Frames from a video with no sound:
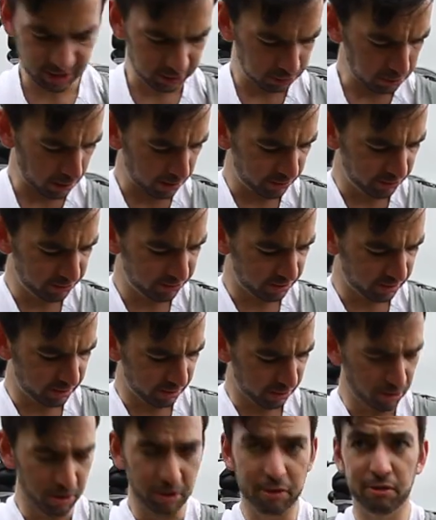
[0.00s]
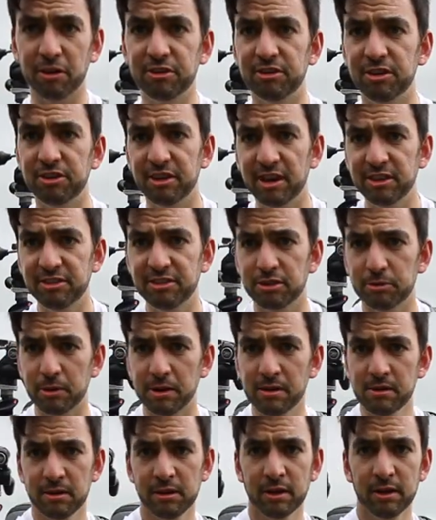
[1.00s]
these ones that go across your chest as
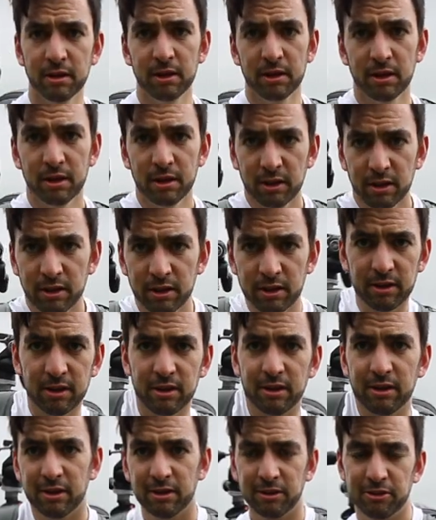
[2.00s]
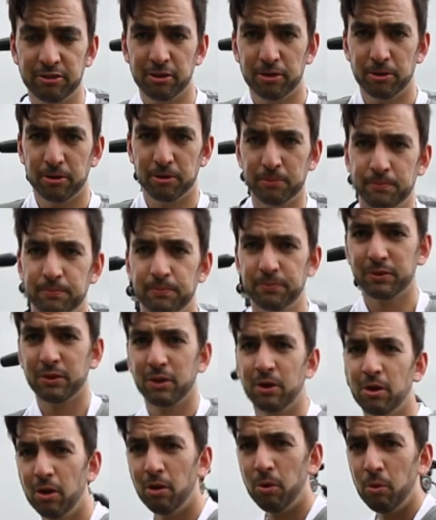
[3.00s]
well so
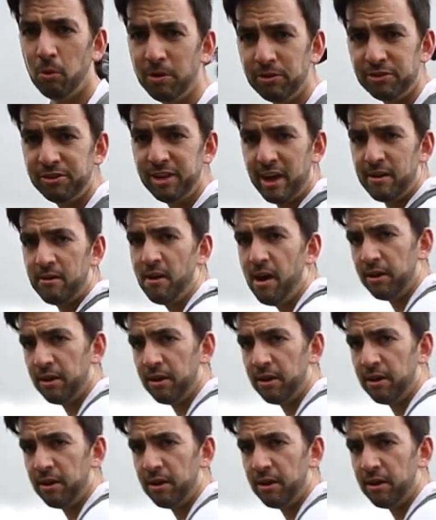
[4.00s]
once they're